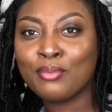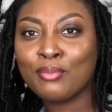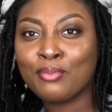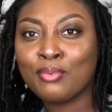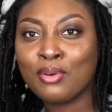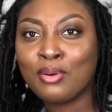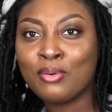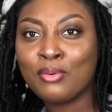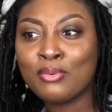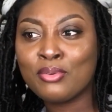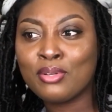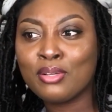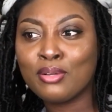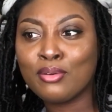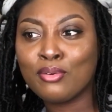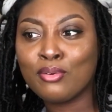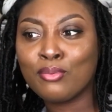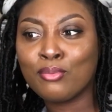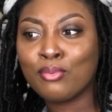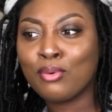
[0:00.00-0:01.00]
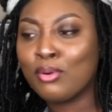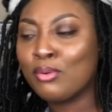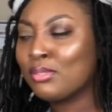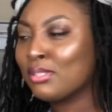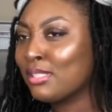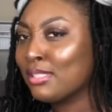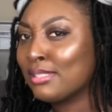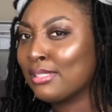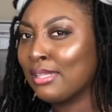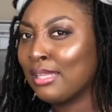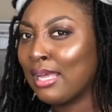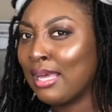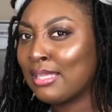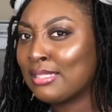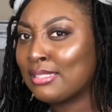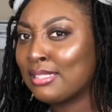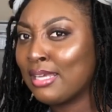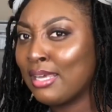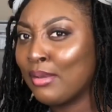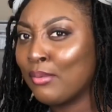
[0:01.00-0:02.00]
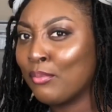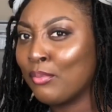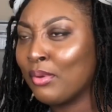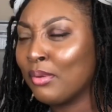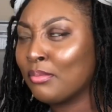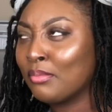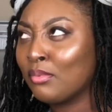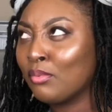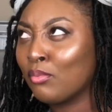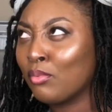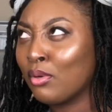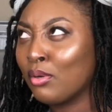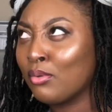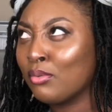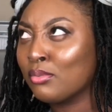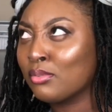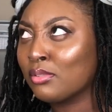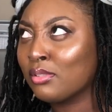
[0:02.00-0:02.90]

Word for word: Ro Rose's Latte, Whipped Rose